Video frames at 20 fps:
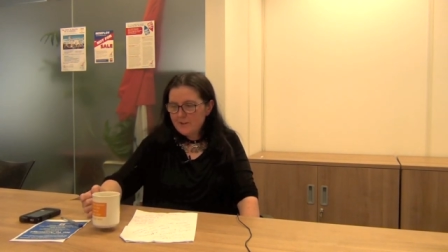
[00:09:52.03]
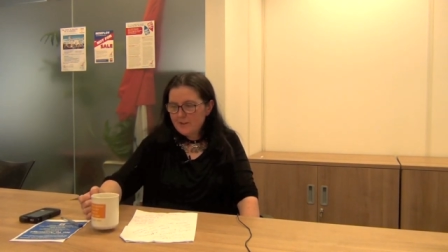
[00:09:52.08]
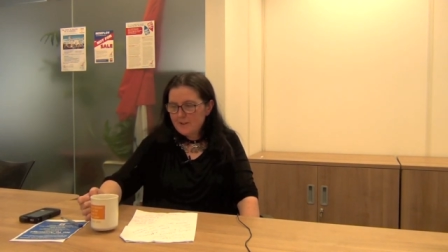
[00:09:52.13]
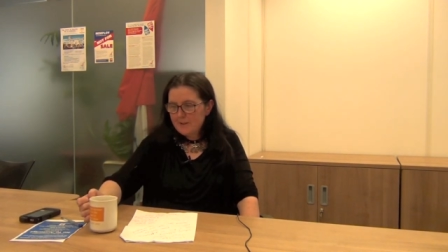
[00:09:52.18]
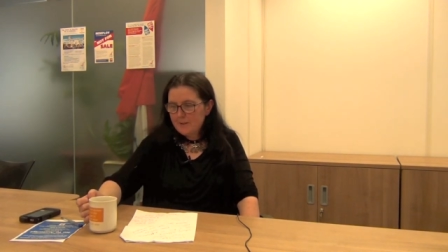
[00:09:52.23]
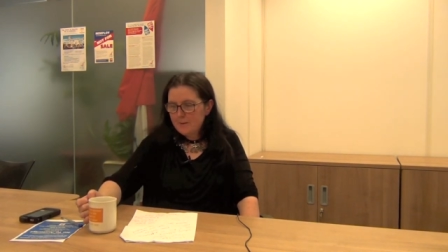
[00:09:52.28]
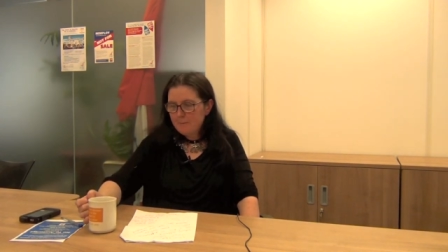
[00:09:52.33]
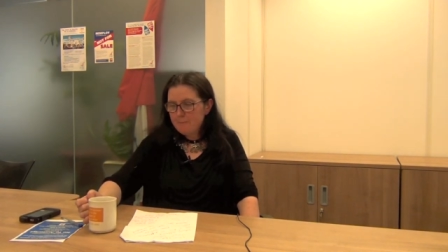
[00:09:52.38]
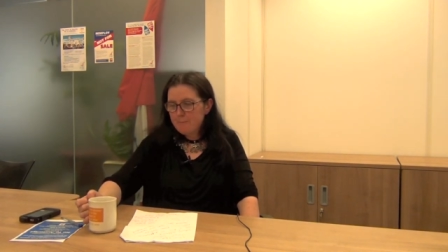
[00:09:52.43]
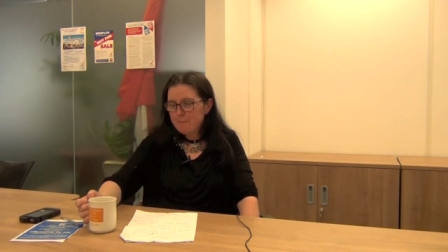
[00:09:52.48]

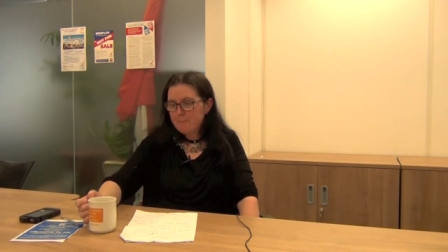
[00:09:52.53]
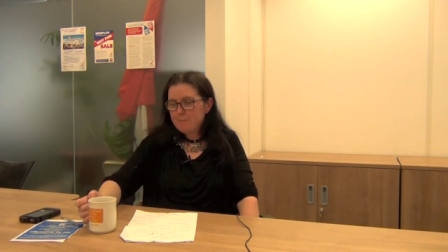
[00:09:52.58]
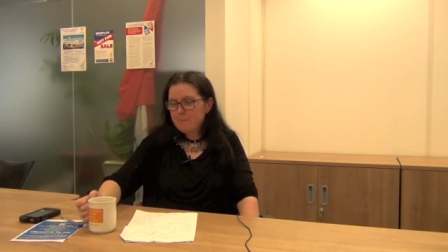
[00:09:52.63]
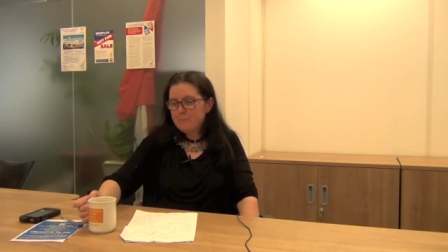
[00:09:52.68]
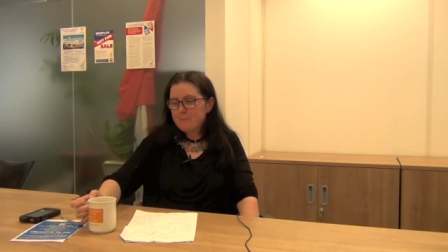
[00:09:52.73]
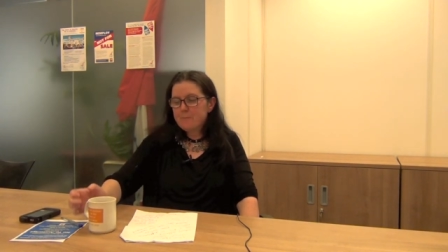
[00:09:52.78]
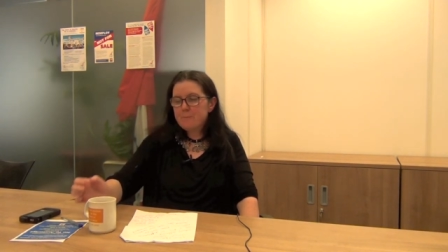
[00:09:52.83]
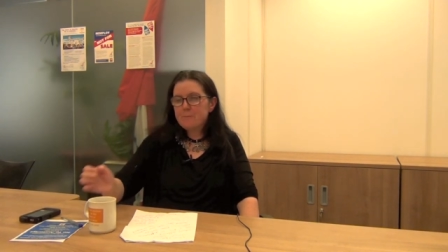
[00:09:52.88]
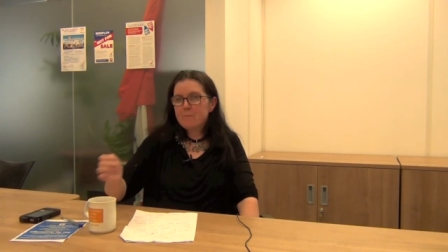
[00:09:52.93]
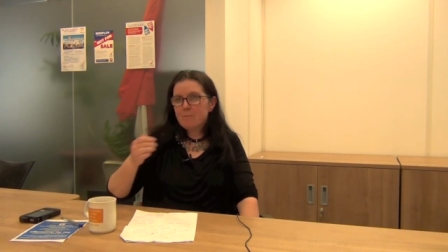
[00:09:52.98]
there is
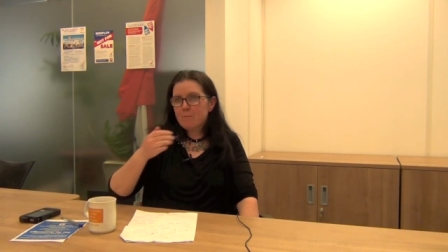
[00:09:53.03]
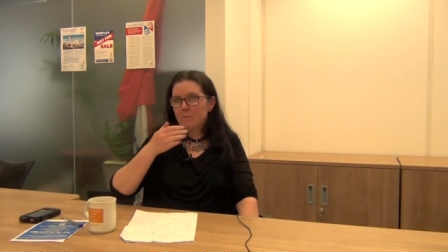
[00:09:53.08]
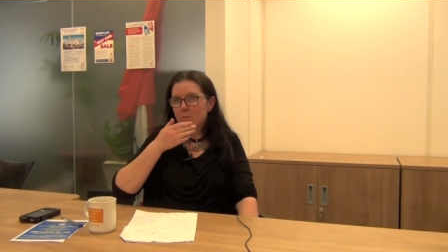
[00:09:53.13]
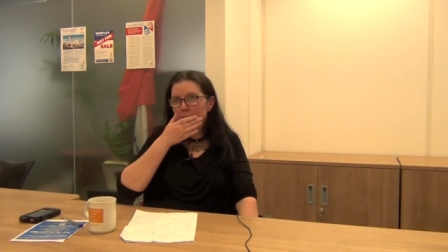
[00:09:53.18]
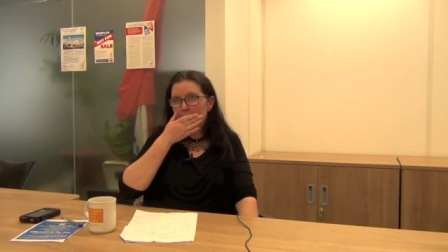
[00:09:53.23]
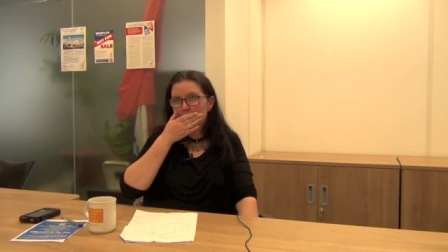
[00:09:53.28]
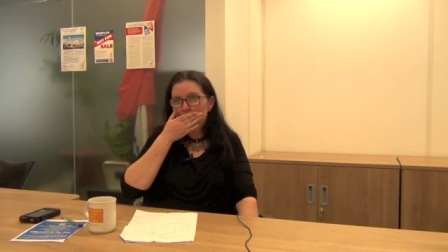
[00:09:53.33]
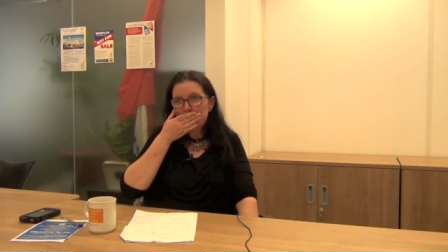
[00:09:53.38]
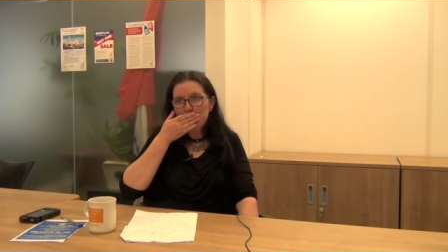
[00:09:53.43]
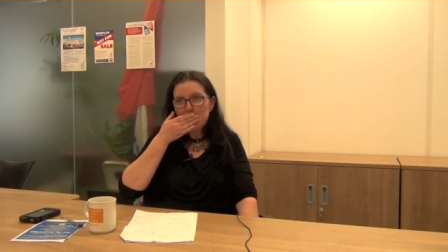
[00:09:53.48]
a, a real
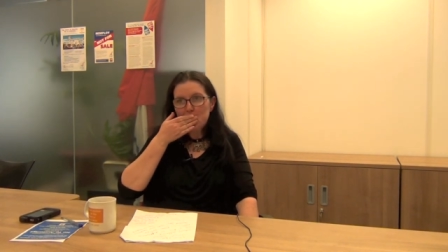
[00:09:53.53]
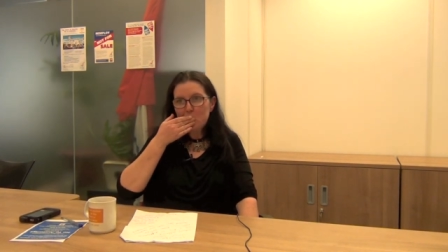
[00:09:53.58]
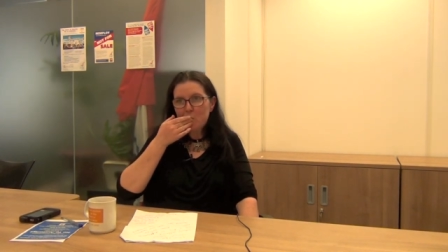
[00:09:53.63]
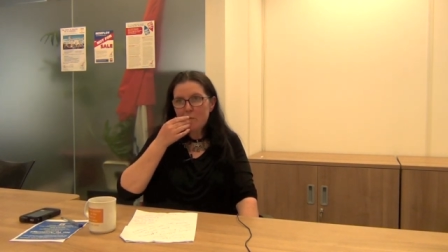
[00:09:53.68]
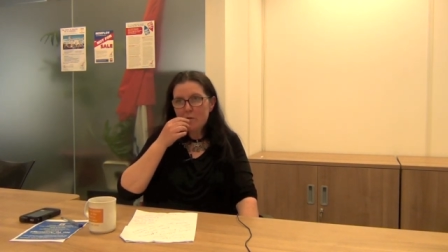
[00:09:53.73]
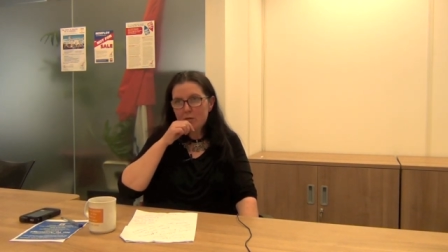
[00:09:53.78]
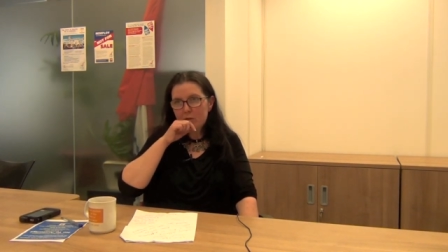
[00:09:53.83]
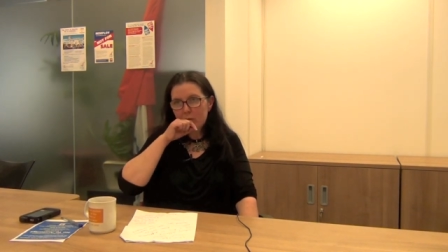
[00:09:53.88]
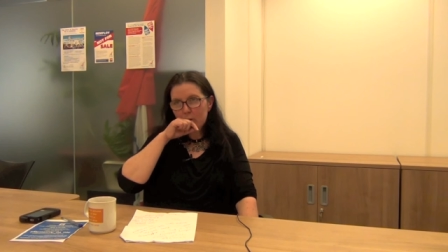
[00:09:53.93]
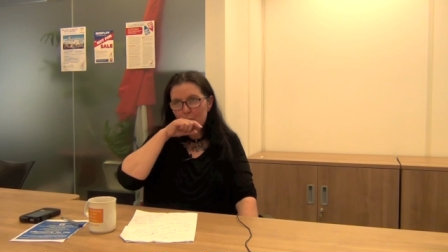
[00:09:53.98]

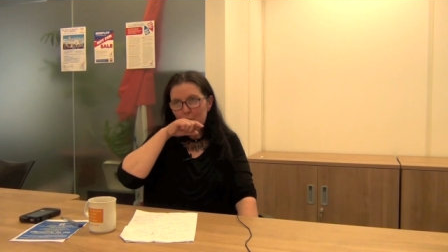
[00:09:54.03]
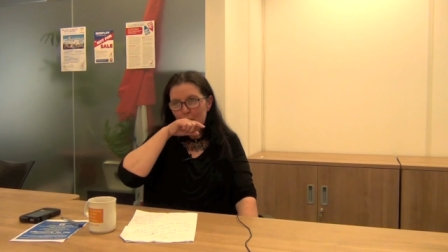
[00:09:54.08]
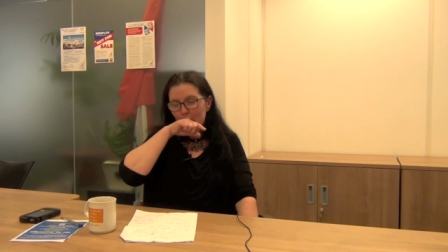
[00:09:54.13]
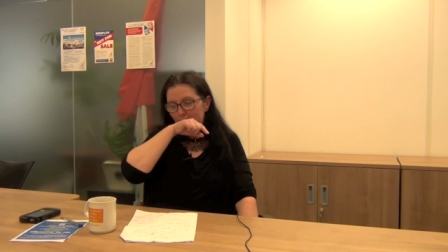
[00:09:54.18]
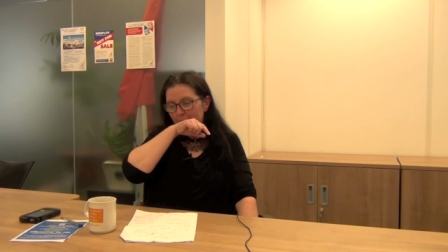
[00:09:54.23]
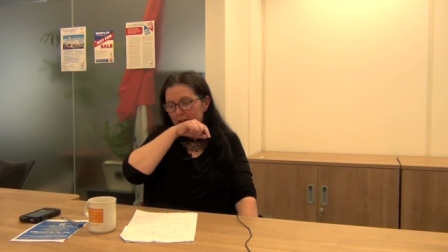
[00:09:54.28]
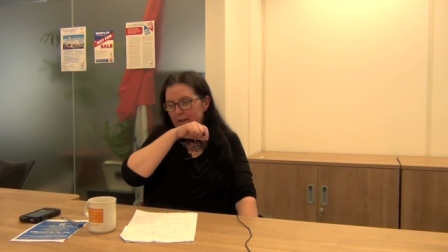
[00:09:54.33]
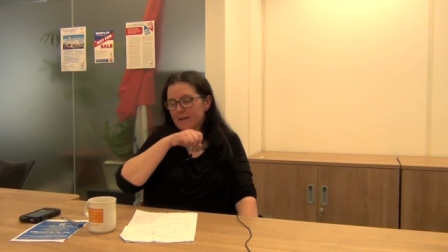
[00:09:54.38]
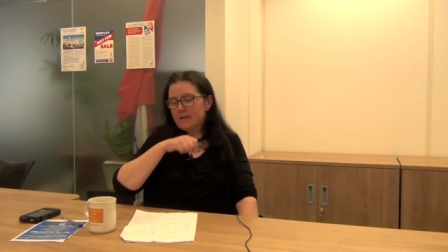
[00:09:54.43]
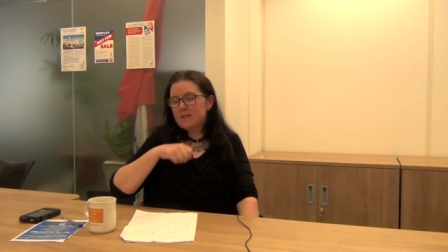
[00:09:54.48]
determination
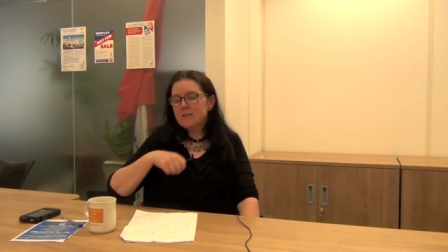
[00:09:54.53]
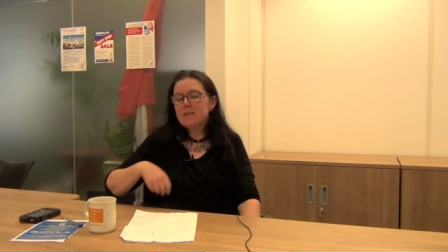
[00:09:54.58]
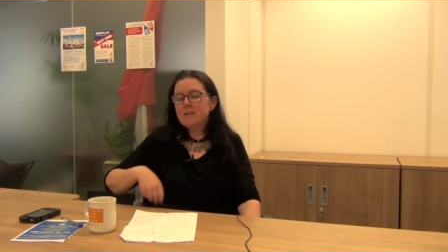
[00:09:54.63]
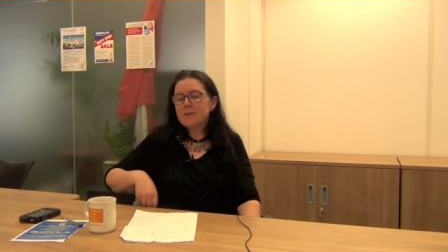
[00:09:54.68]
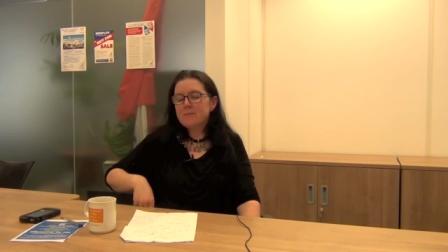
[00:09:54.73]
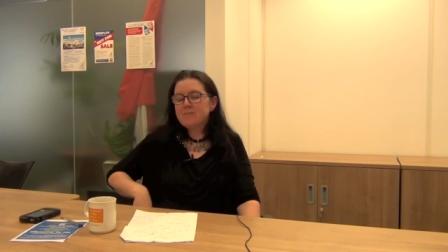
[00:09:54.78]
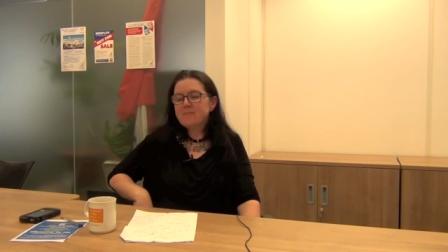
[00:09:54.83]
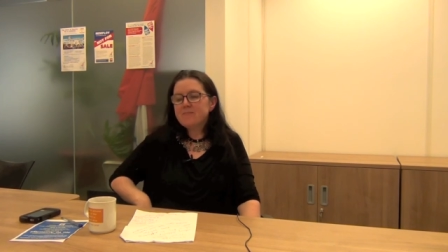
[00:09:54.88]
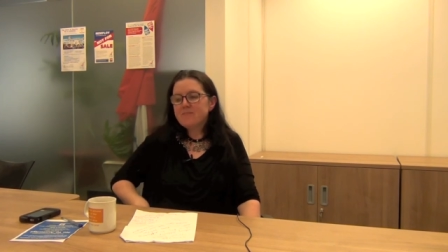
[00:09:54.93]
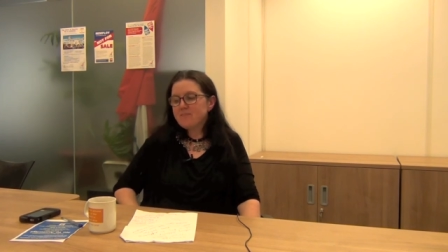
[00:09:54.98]
amongst
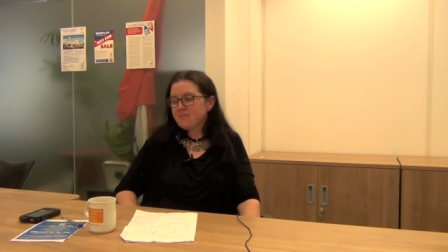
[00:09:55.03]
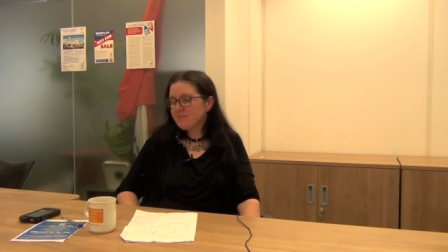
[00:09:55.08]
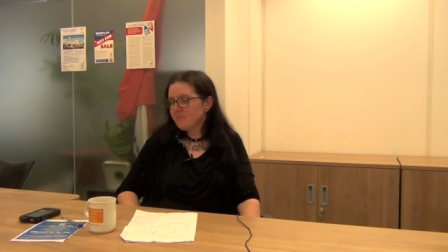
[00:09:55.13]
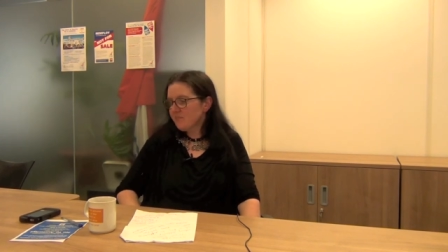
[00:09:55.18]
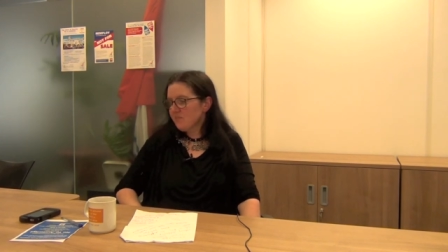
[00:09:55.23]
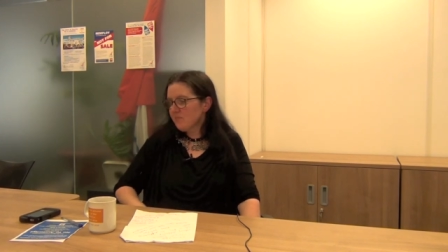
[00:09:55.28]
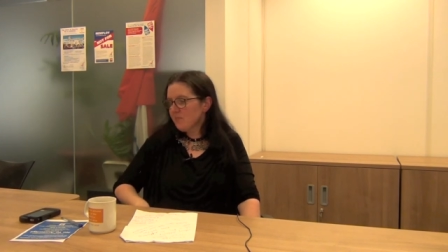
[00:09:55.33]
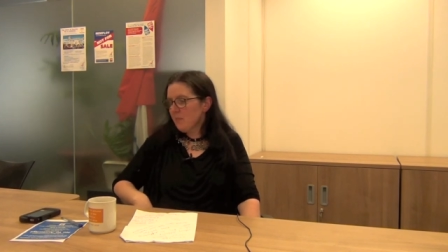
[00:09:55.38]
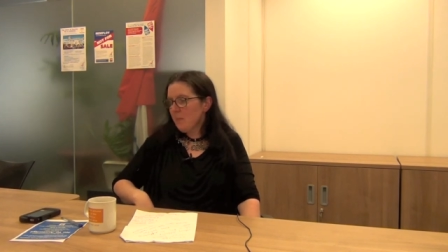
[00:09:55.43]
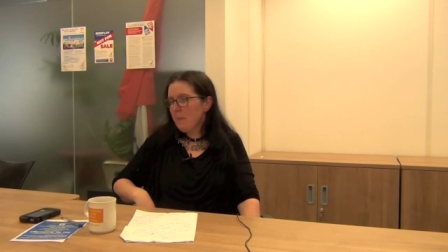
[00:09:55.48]

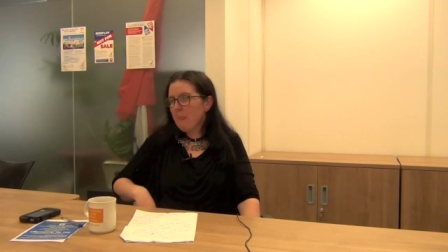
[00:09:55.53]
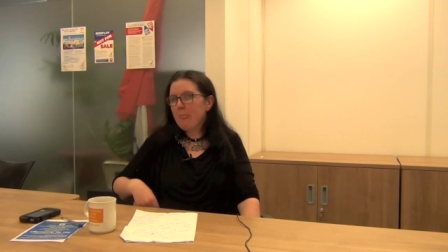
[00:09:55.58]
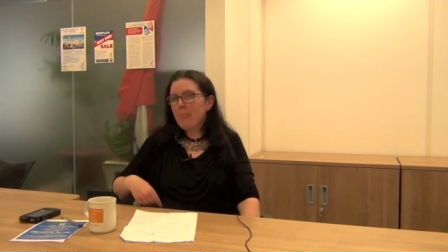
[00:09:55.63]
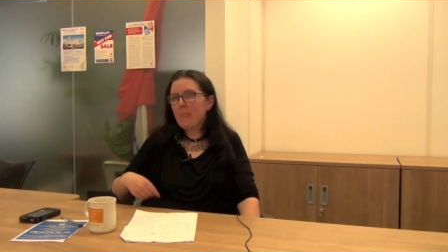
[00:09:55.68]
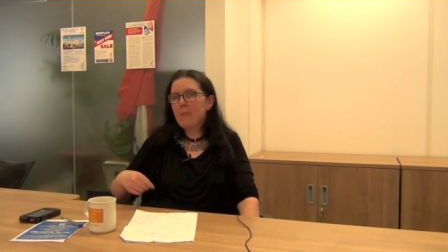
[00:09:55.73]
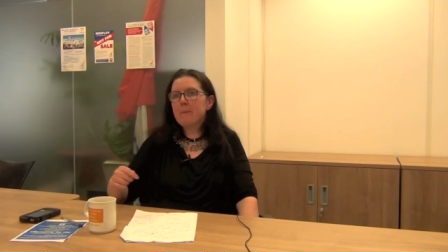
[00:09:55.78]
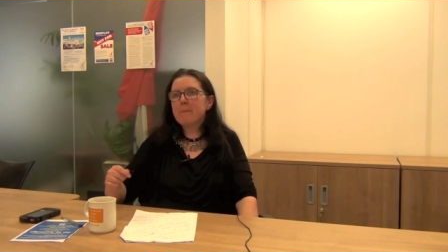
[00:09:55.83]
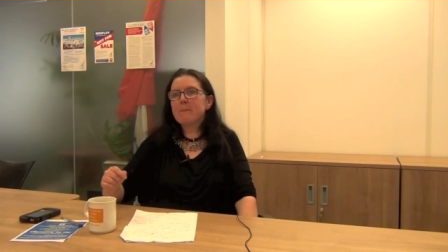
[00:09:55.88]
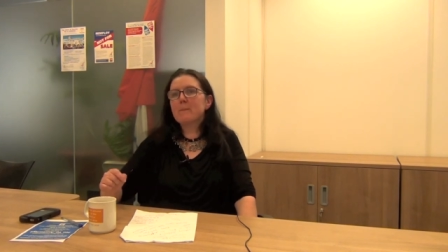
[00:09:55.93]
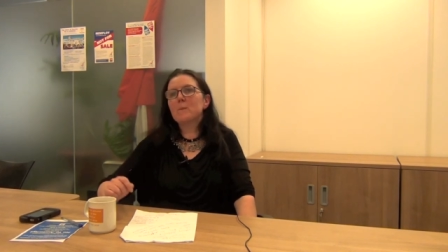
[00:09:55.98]
activists
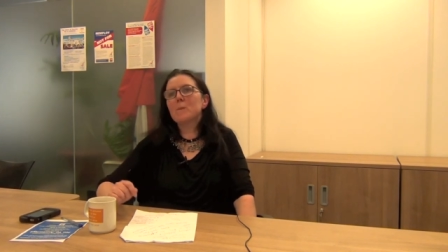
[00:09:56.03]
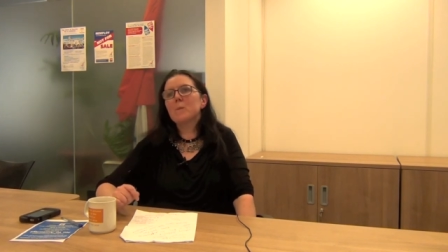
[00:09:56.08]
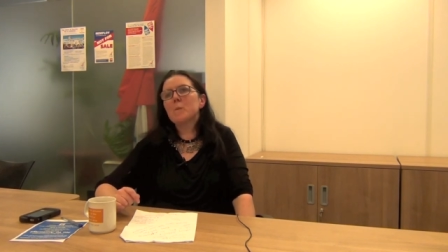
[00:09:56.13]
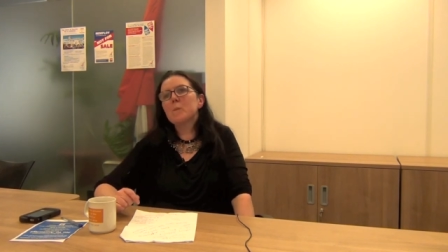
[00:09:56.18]
um,